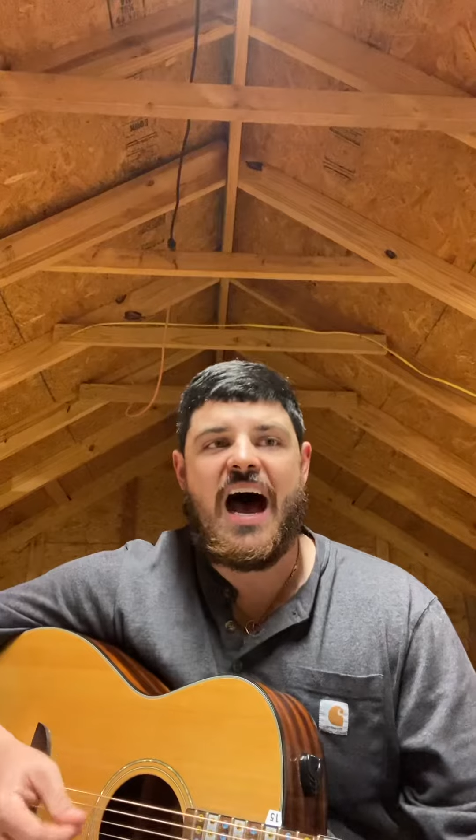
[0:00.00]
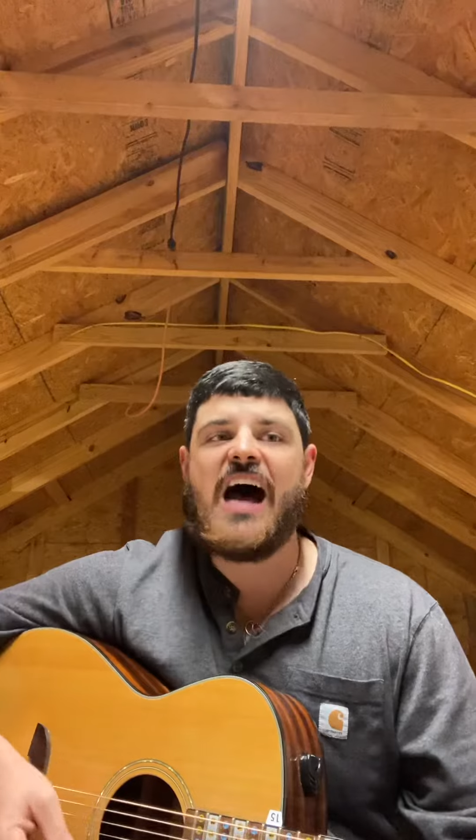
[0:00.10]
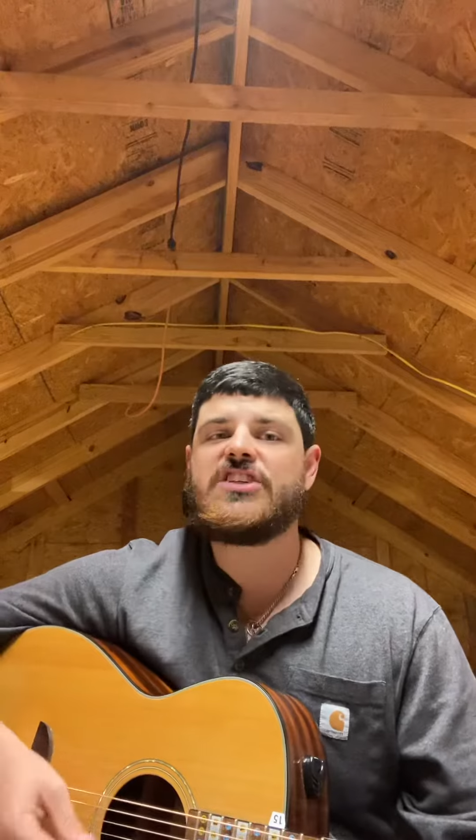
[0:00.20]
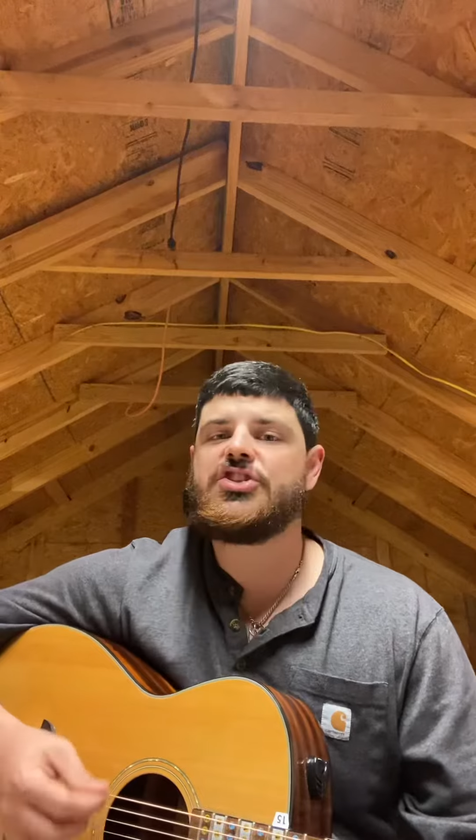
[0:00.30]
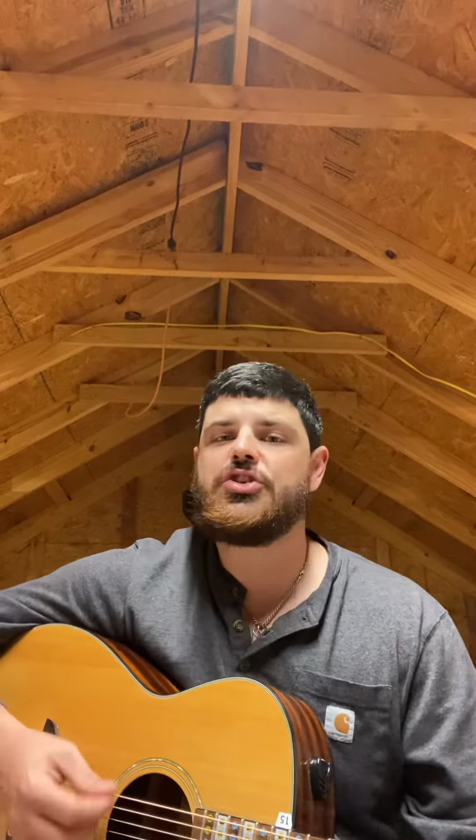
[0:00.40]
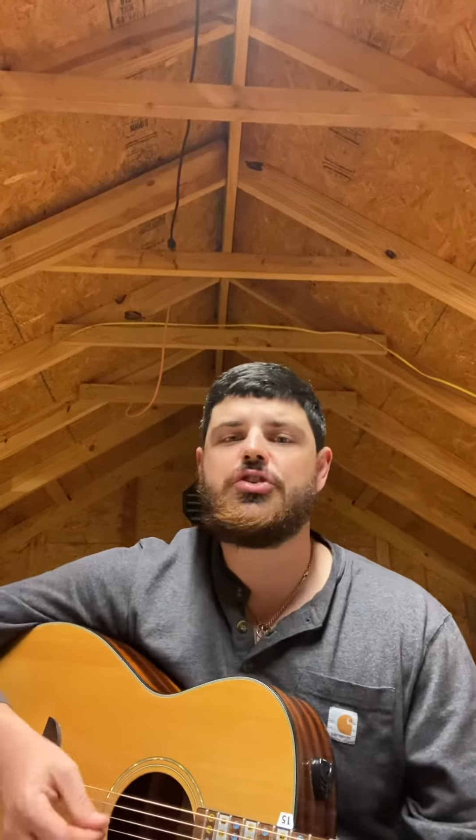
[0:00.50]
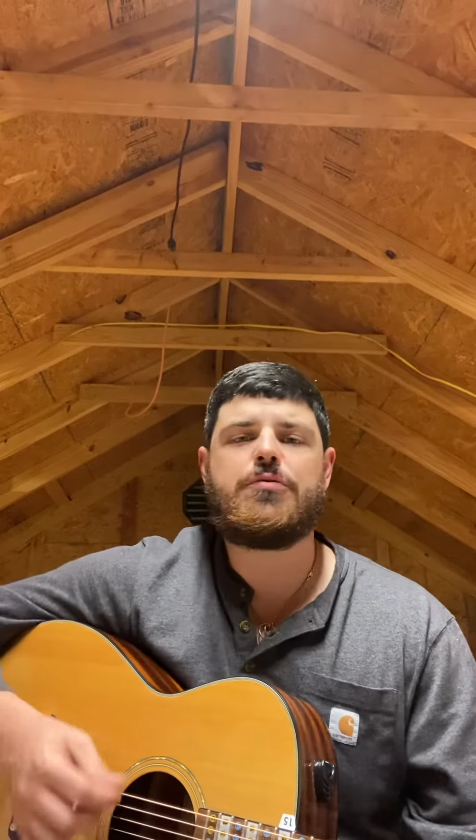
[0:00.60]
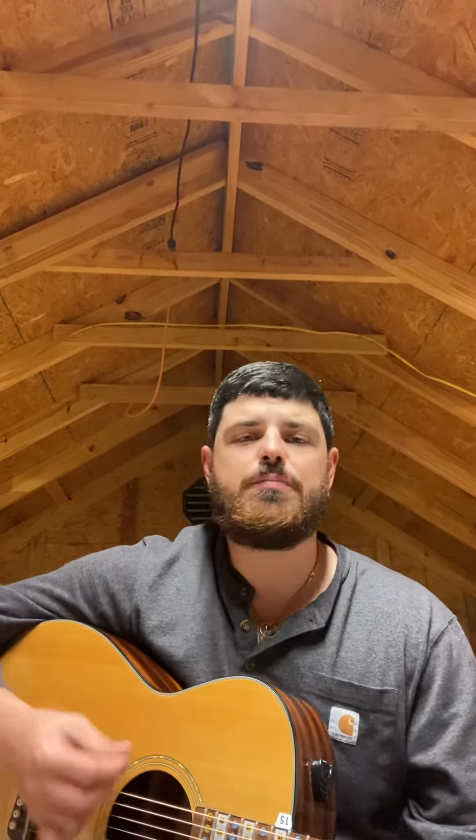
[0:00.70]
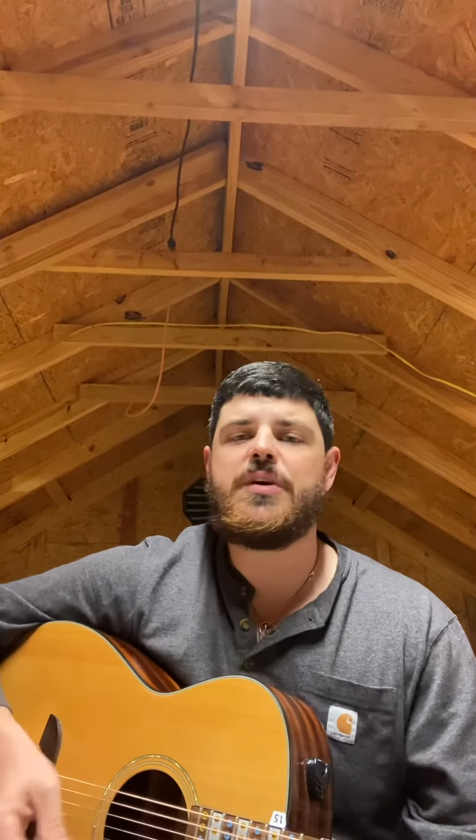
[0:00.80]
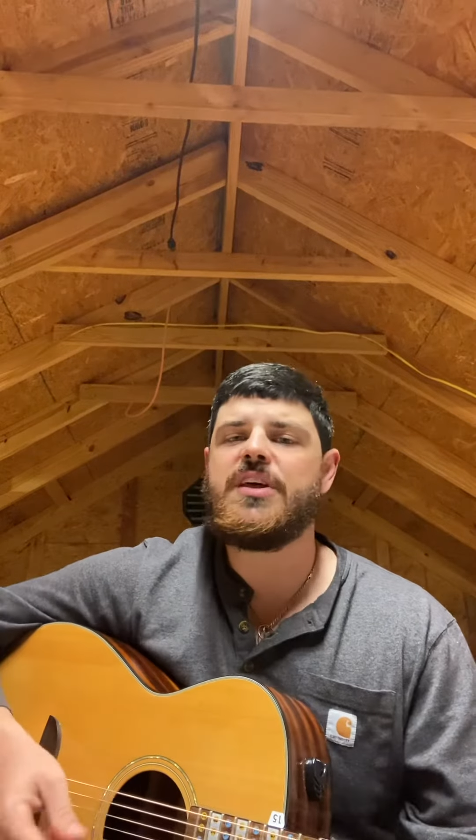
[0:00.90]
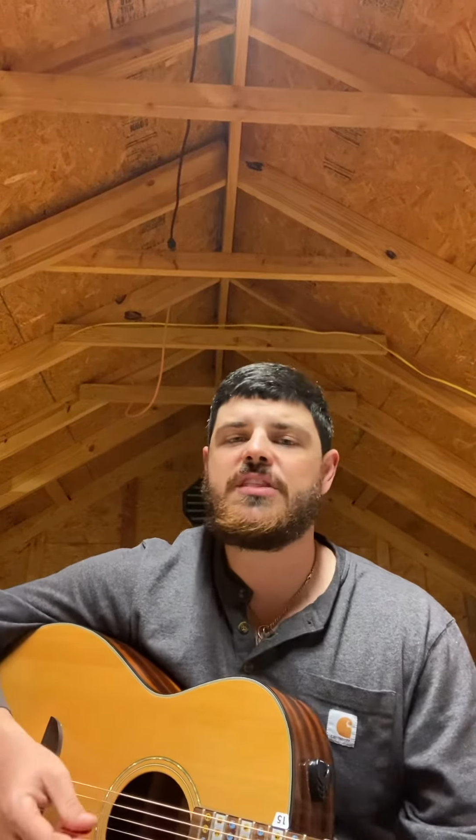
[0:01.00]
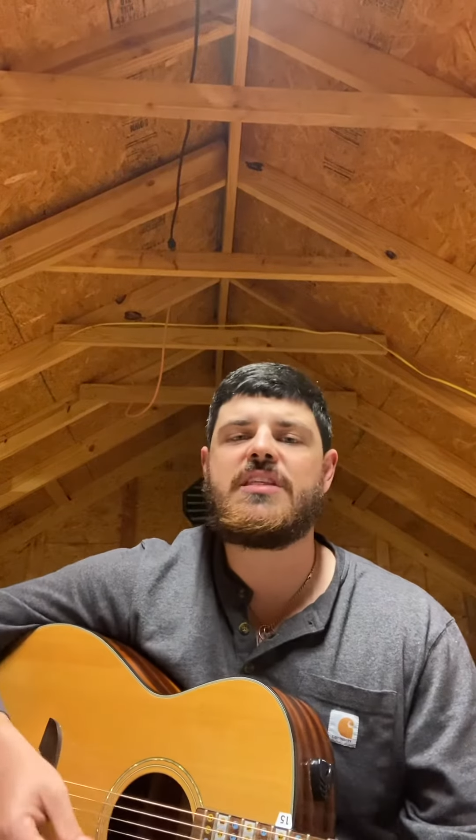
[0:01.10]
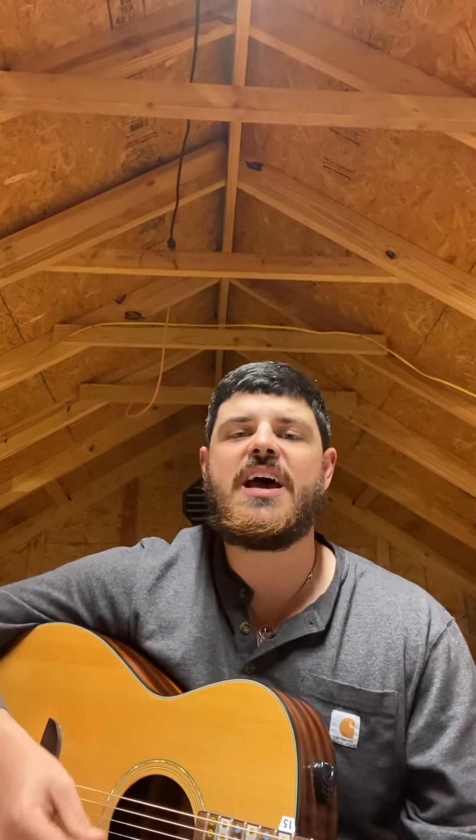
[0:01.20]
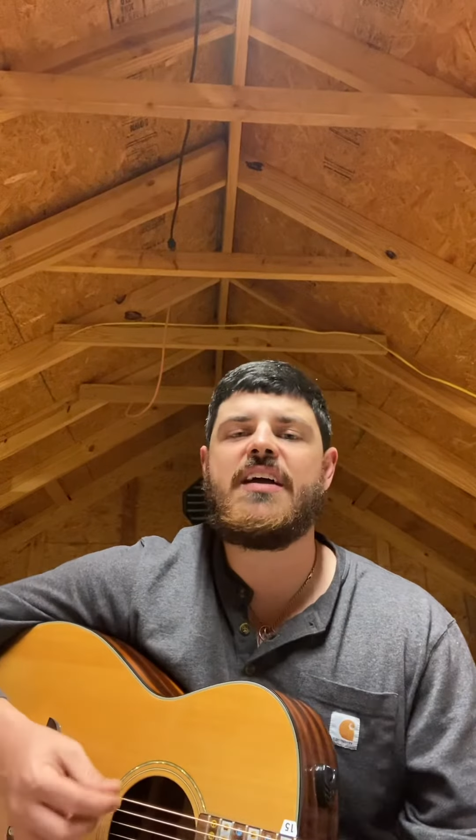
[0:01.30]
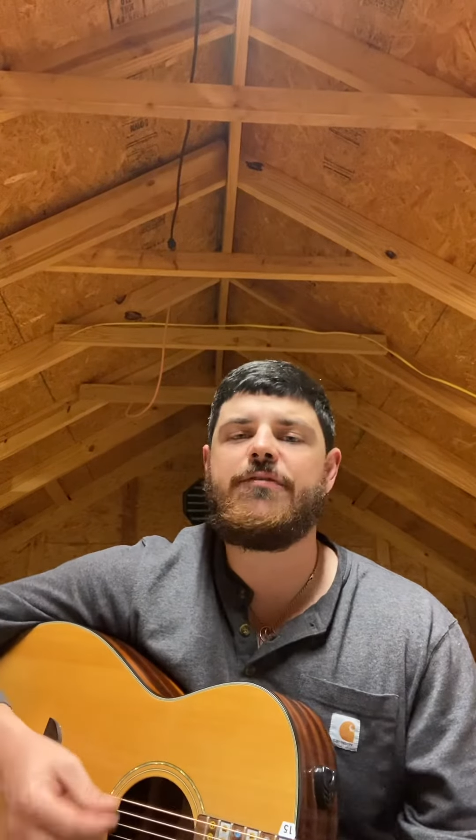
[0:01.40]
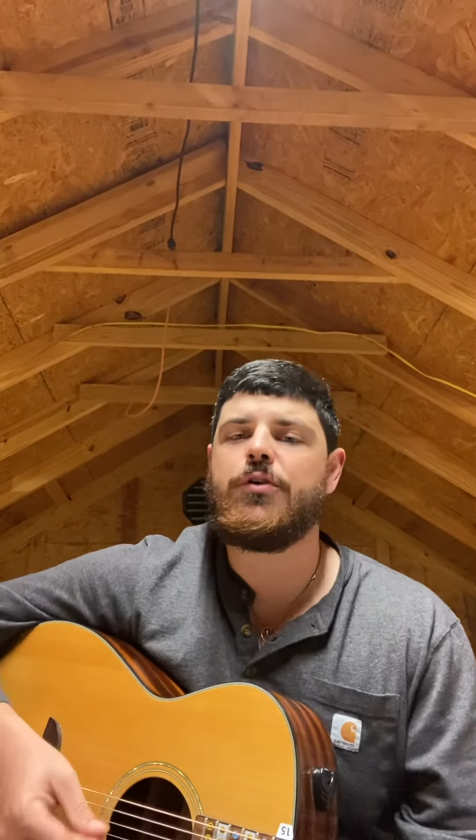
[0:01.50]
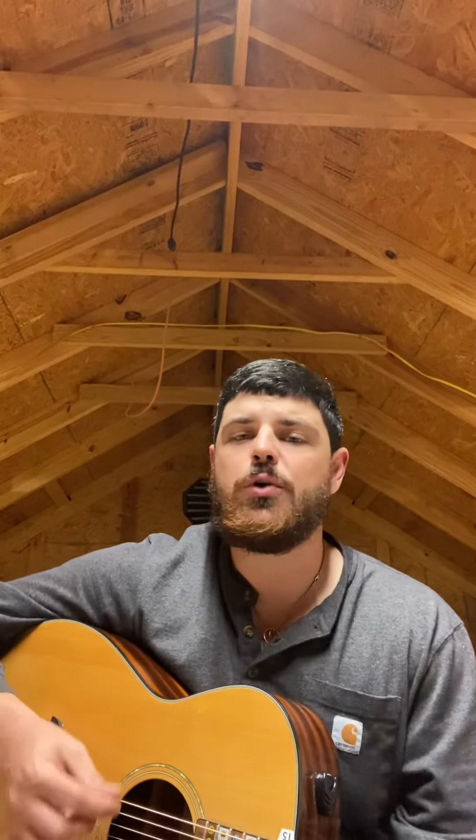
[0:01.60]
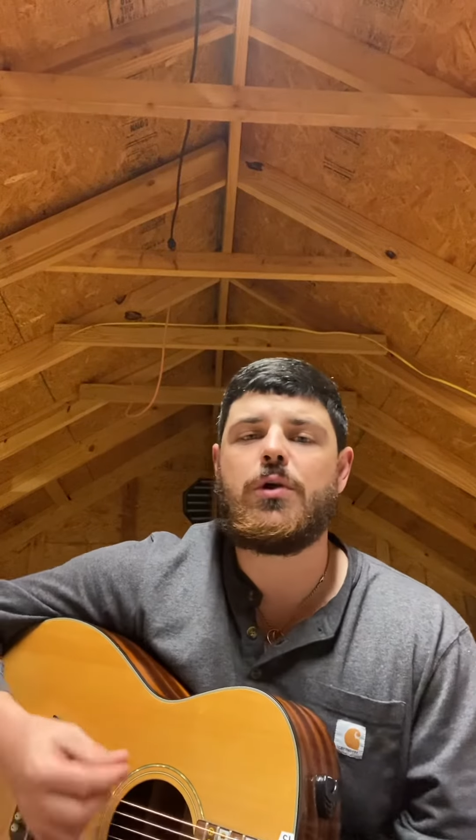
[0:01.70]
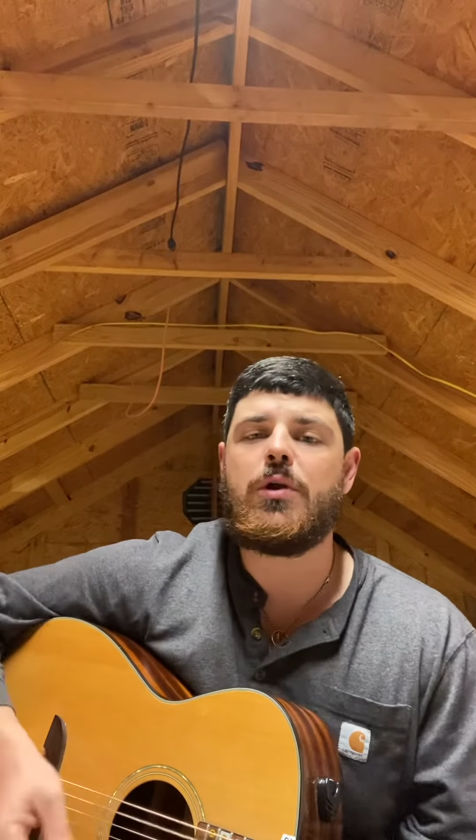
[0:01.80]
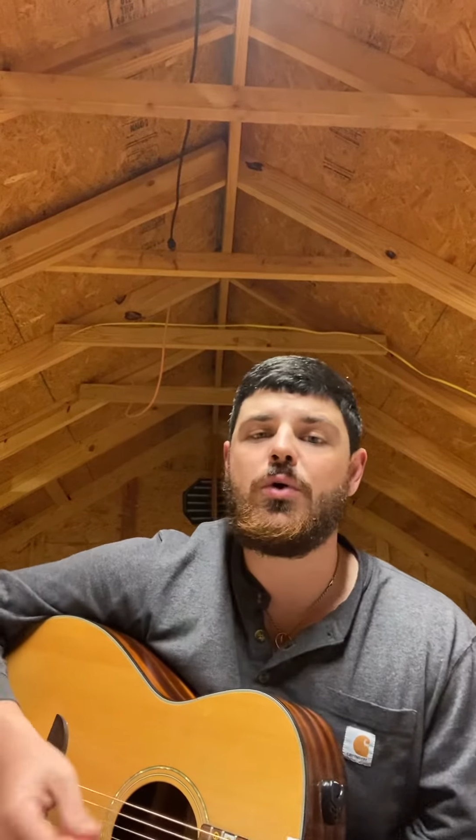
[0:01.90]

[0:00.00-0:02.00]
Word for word: I should be thankful,